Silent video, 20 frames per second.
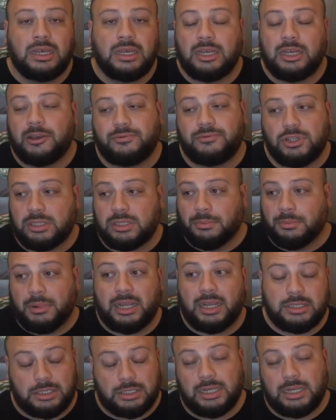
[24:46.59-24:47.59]
If just a
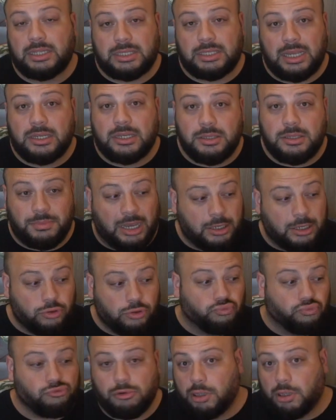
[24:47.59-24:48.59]
monster gets next to me, I can
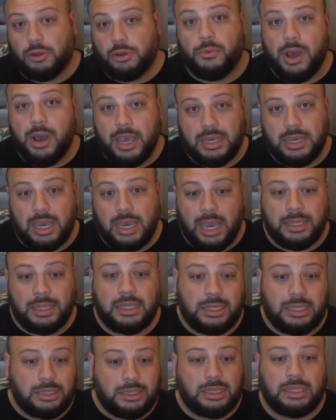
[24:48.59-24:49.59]
run away, and
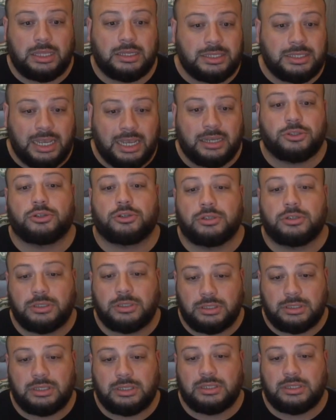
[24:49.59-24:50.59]
then the attacks are at
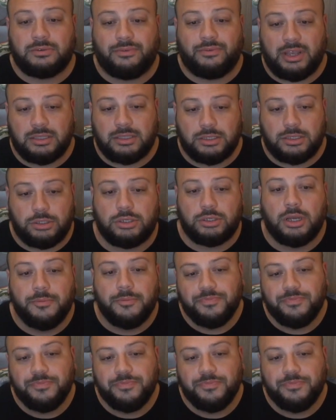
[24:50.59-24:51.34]
disadvantage.